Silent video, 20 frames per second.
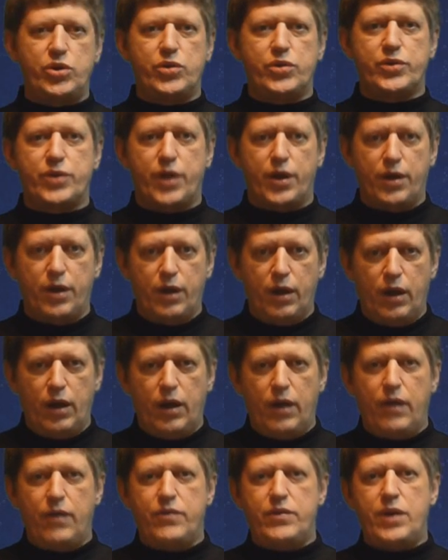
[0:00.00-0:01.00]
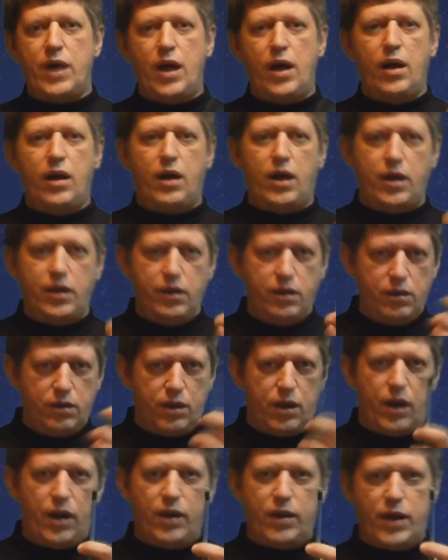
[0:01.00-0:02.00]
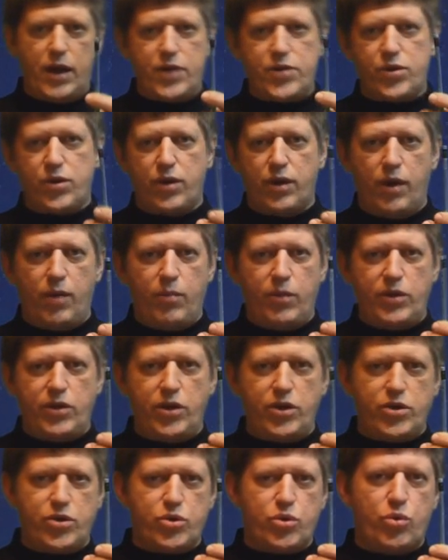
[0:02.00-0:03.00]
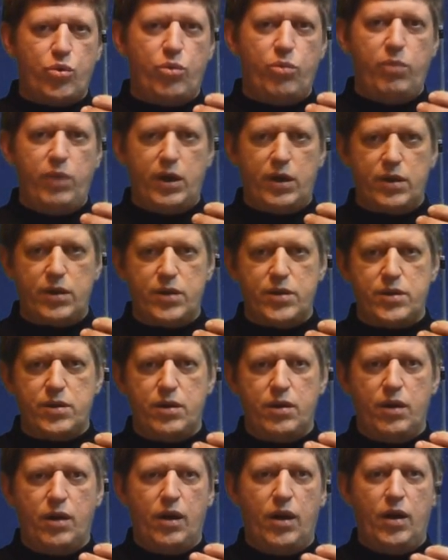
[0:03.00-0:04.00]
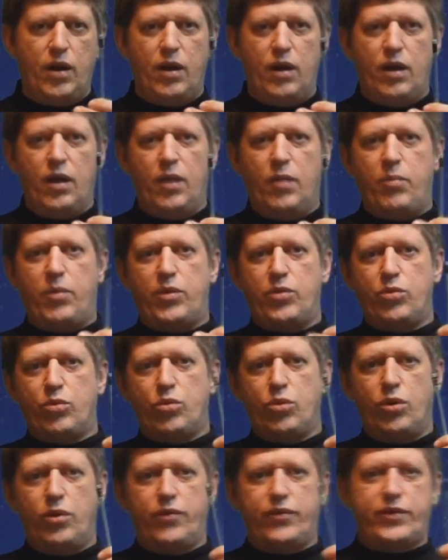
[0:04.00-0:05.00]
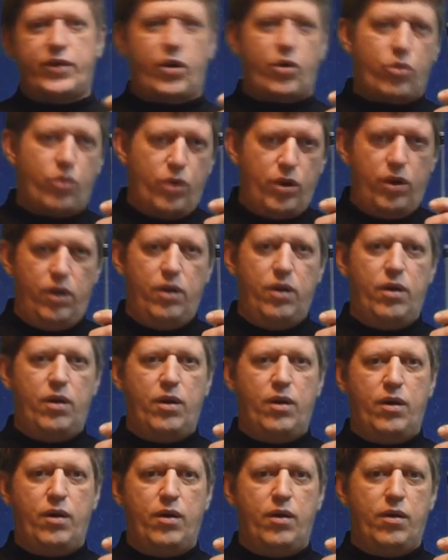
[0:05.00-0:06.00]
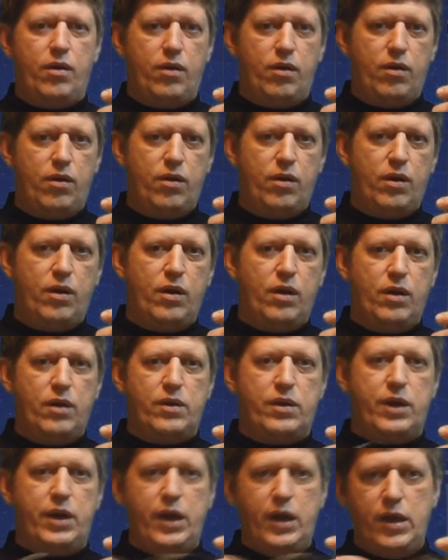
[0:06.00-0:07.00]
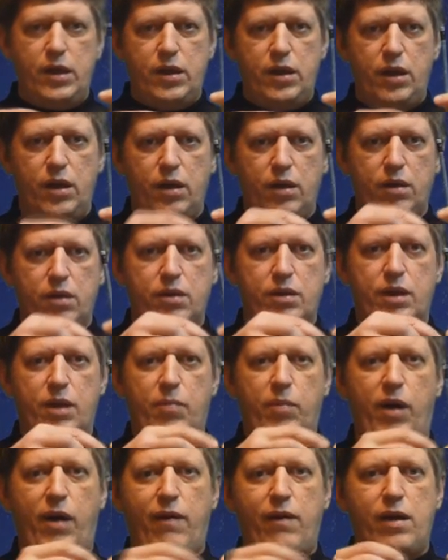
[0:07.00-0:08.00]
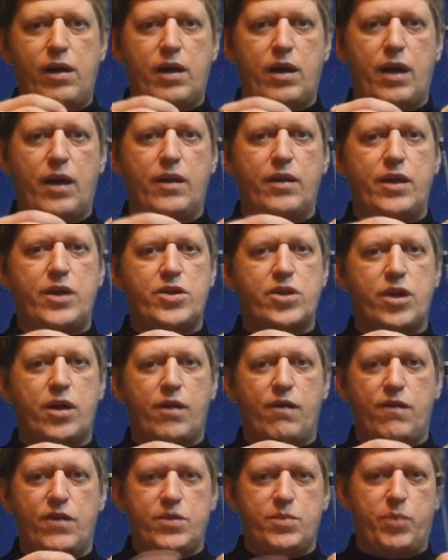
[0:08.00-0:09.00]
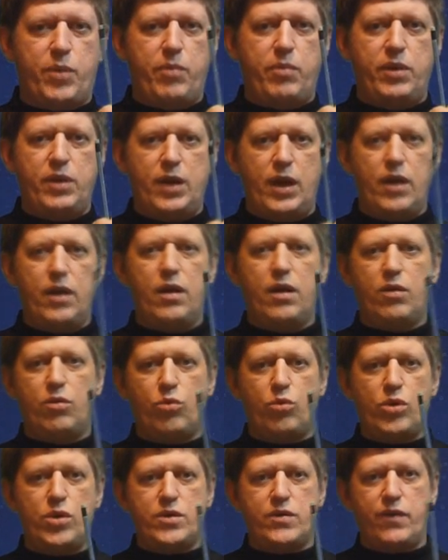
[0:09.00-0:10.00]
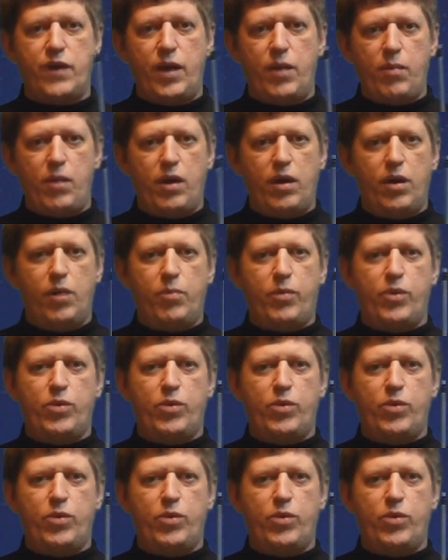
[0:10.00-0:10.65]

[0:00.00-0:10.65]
We took 1 pencil geometric dimension at an angle, then the second one, the third one, added a pencil